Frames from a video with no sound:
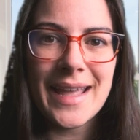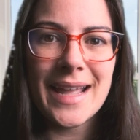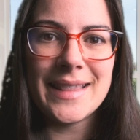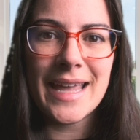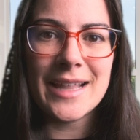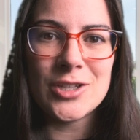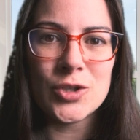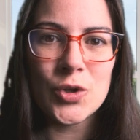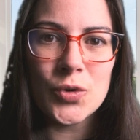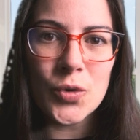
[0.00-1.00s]
And they had these
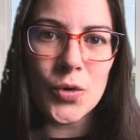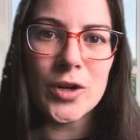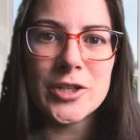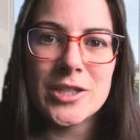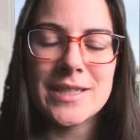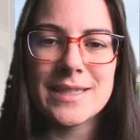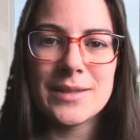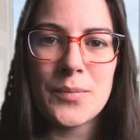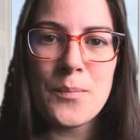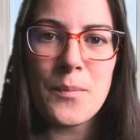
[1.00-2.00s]

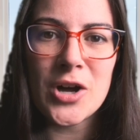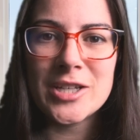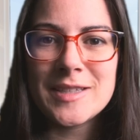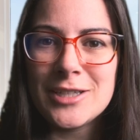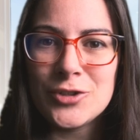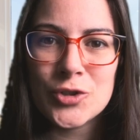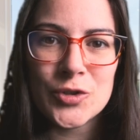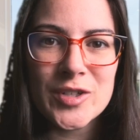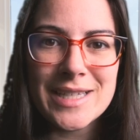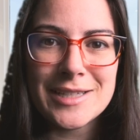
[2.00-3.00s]
gorgeous mossy
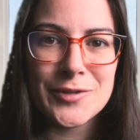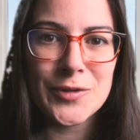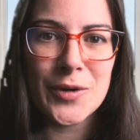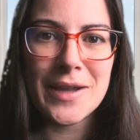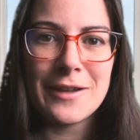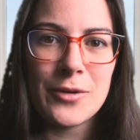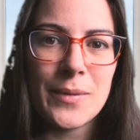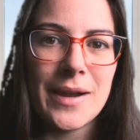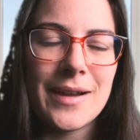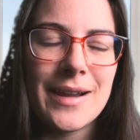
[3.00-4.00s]
trees growing
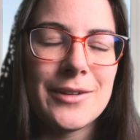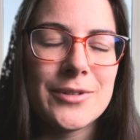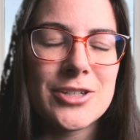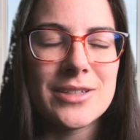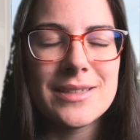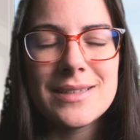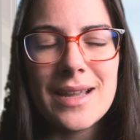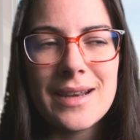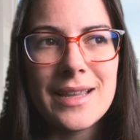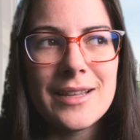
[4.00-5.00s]
everywhere. And it was just
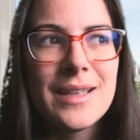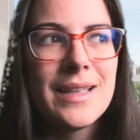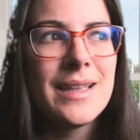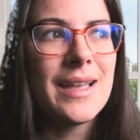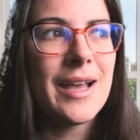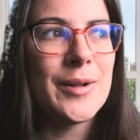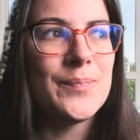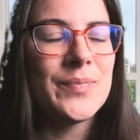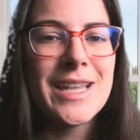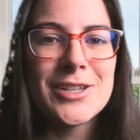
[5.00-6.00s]
stunning.
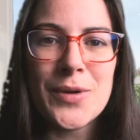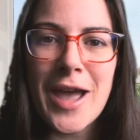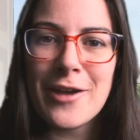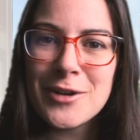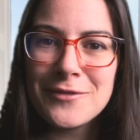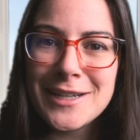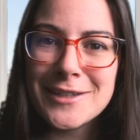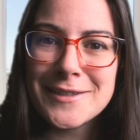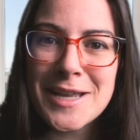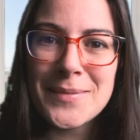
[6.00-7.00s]
So I have more
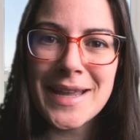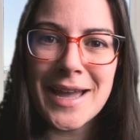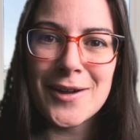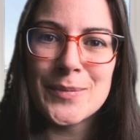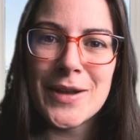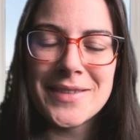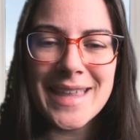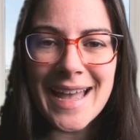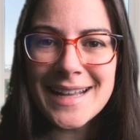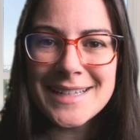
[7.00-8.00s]
videos coming out about
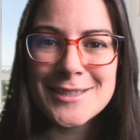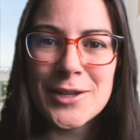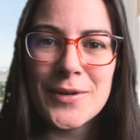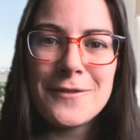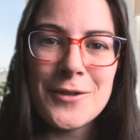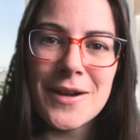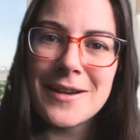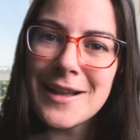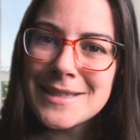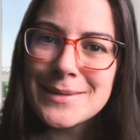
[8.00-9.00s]
that. So if you are
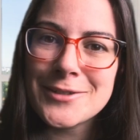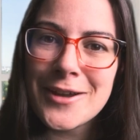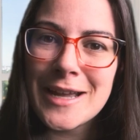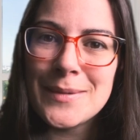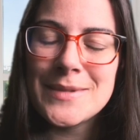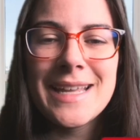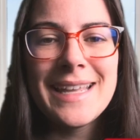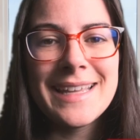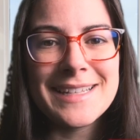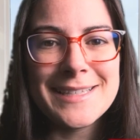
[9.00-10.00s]
not subscribed,
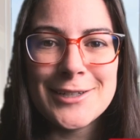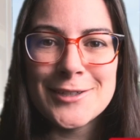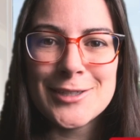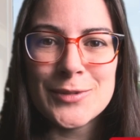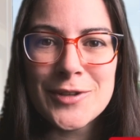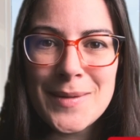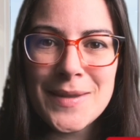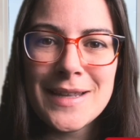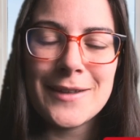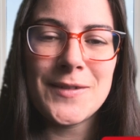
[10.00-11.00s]
consider
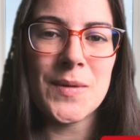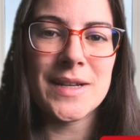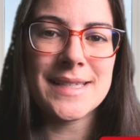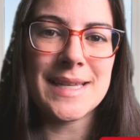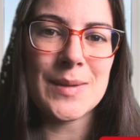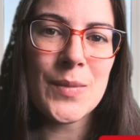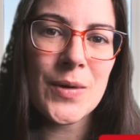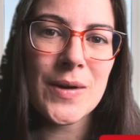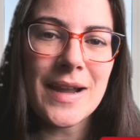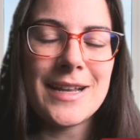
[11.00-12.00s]
subscribing if you want to see
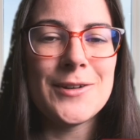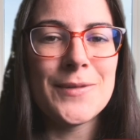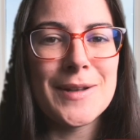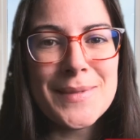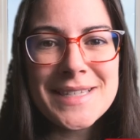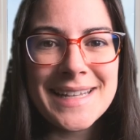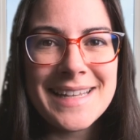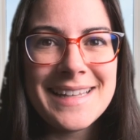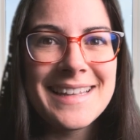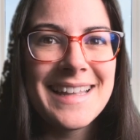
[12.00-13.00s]
more and you don't want to miss
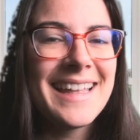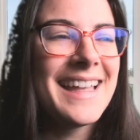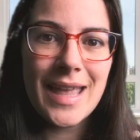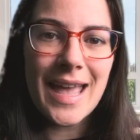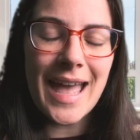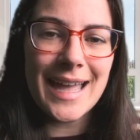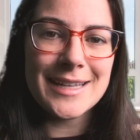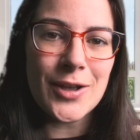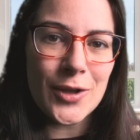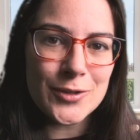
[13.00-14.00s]
any.
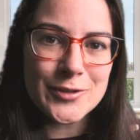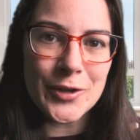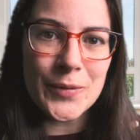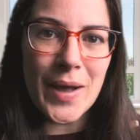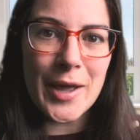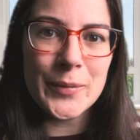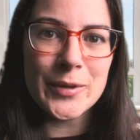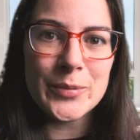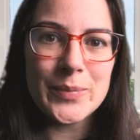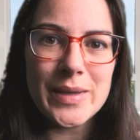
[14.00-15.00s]
And also, I
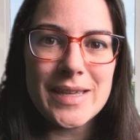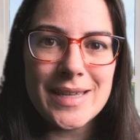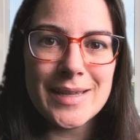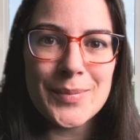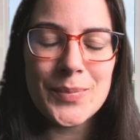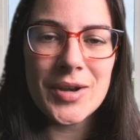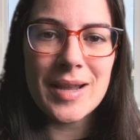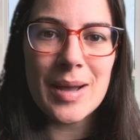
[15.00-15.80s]
will be putting